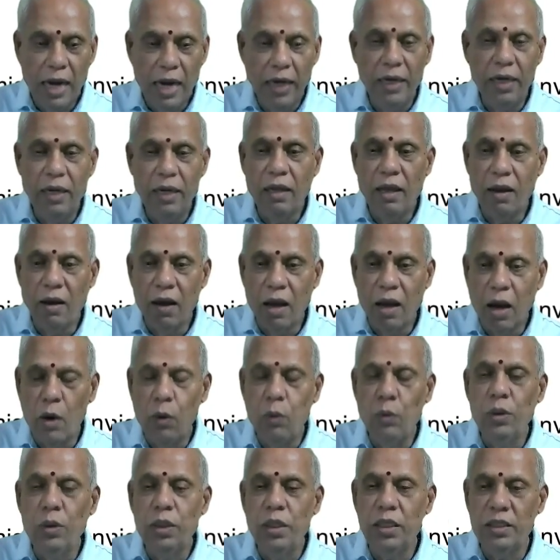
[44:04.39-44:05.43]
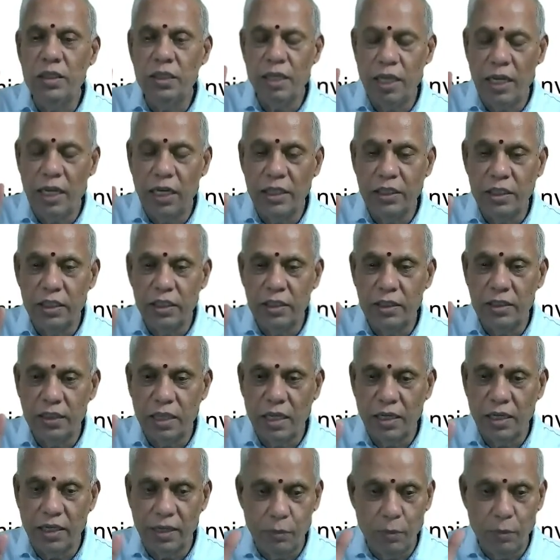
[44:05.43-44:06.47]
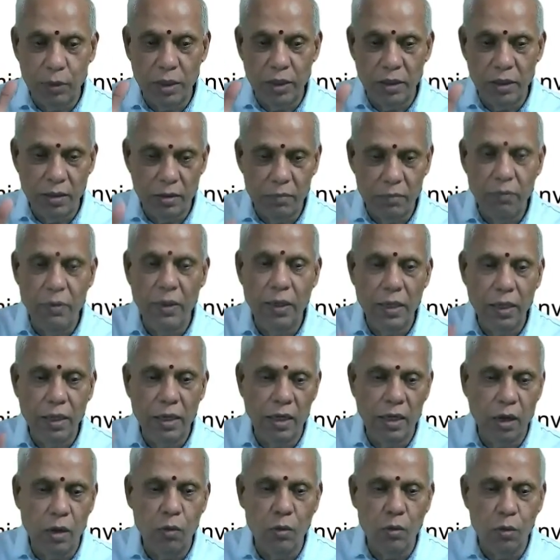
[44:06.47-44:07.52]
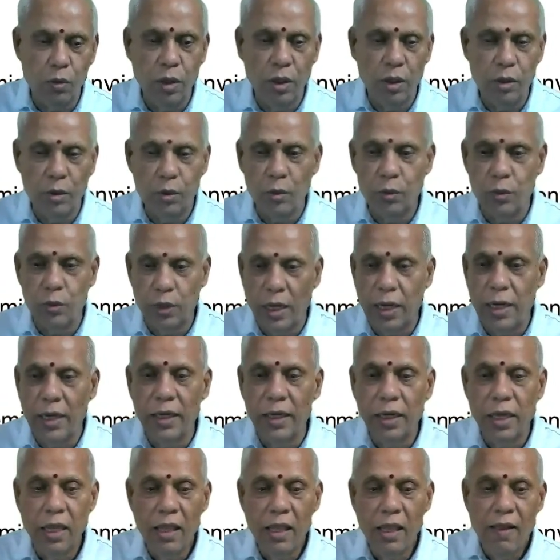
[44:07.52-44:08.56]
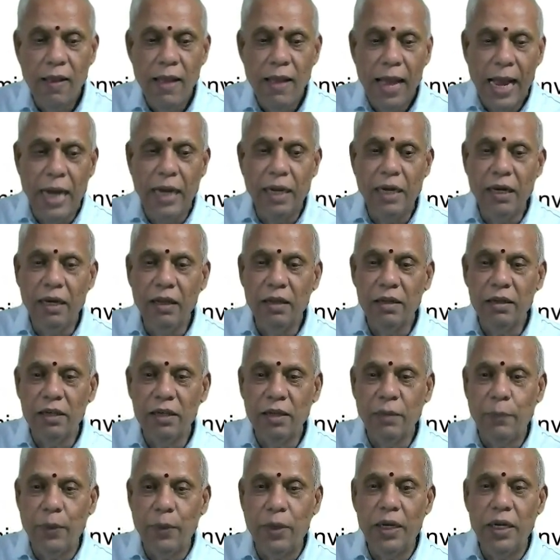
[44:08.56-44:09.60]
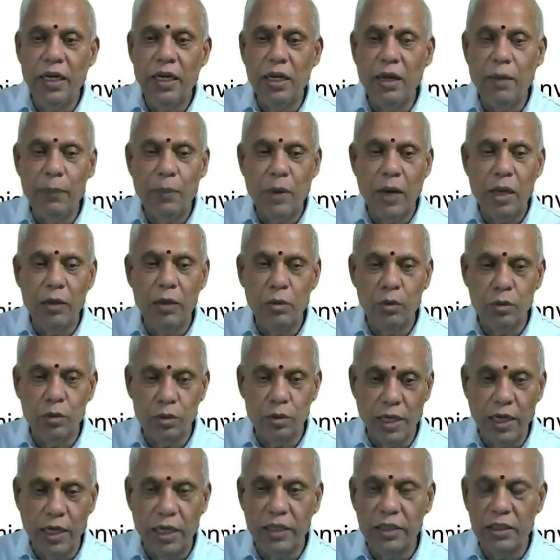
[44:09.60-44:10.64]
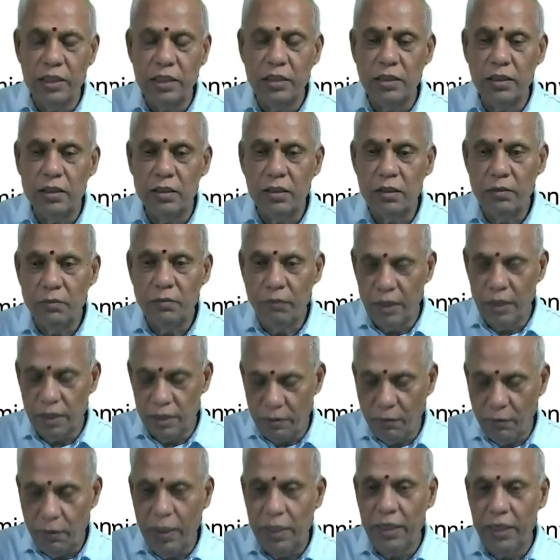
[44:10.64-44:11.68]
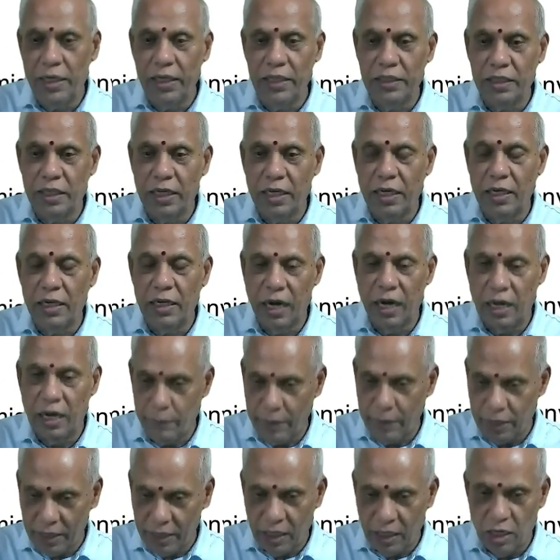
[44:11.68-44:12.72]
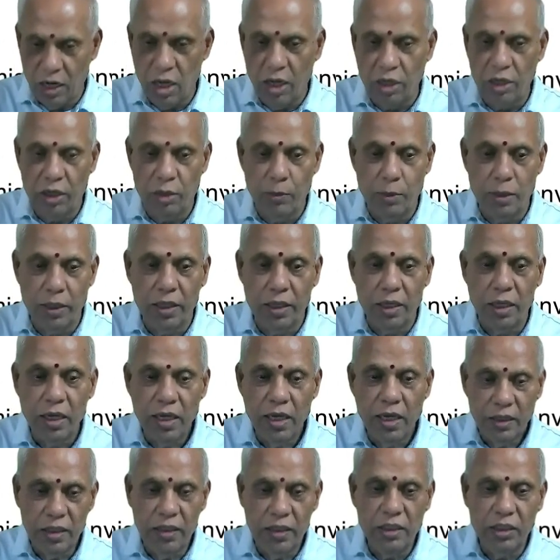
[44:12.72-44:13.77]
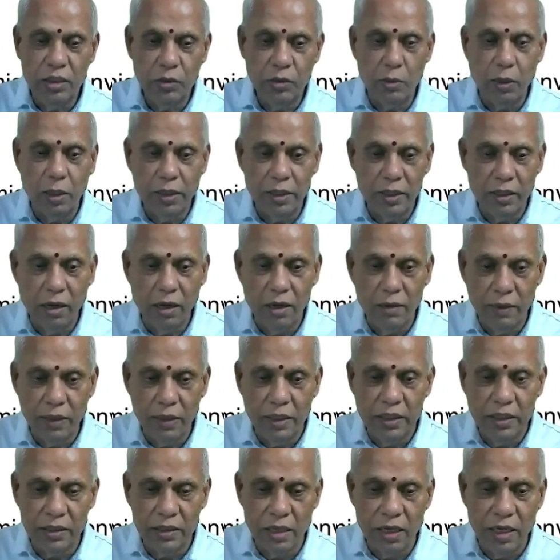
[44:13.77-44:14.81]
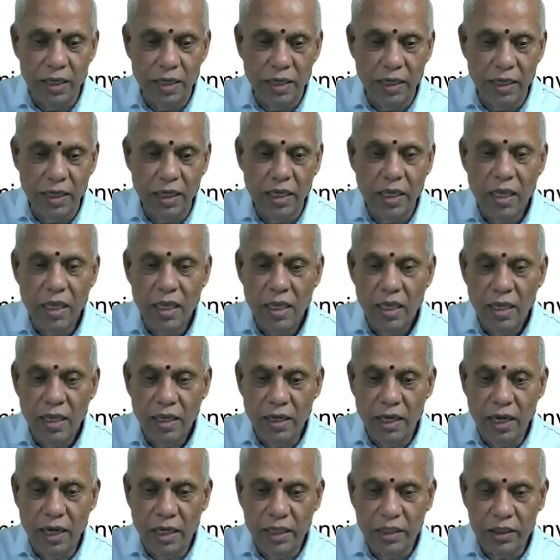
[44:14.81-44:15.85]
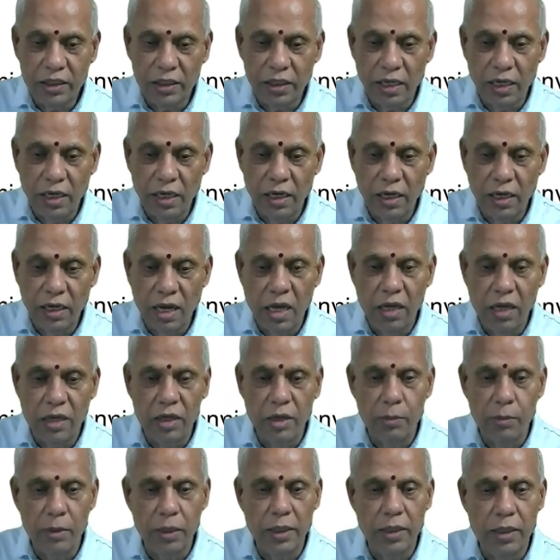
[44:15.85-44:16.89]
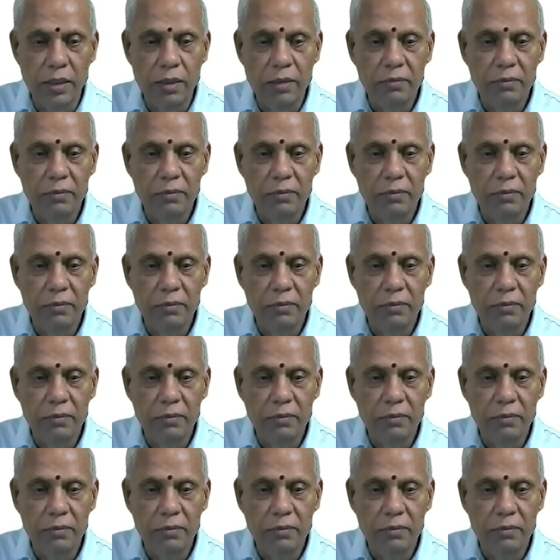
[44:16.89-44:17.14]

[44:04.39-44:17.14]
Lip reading: And how these relations are given, we'll now go into that. And depending upon those relations, we give a reasoning and make an argument. This is what is called a relational argument.